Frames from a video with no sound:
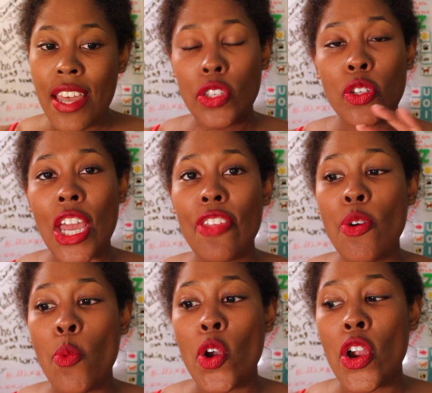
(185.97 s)
So take the
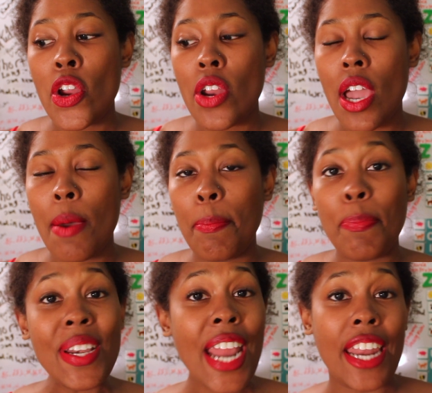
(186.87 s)
word
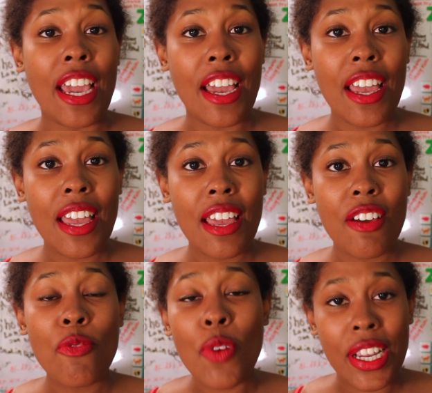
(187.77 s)
banana,
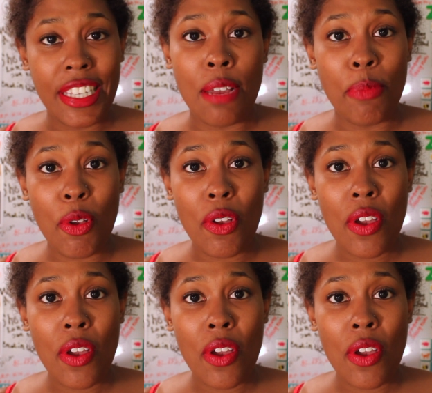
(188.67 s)
for example.